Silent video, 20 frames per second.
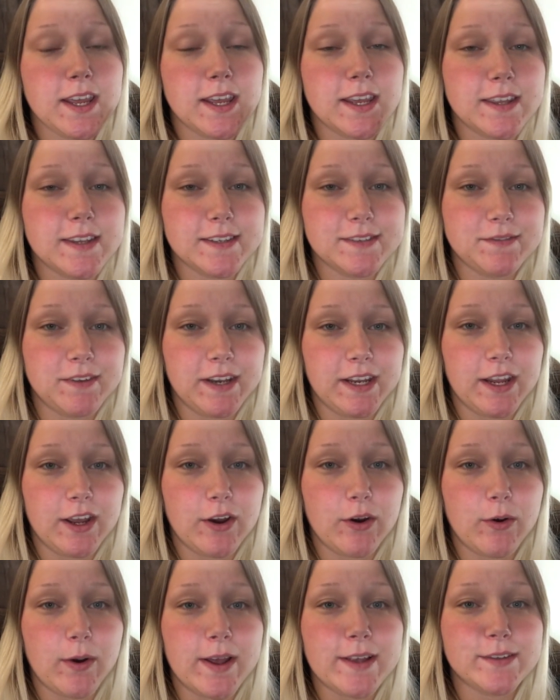in this
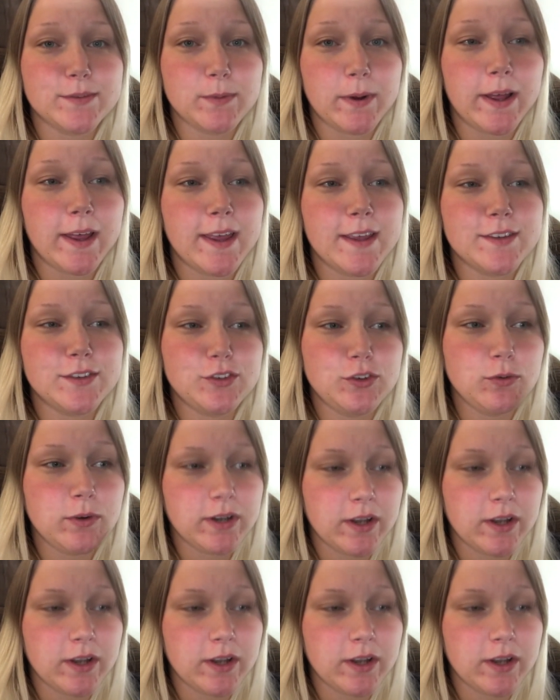video as well as do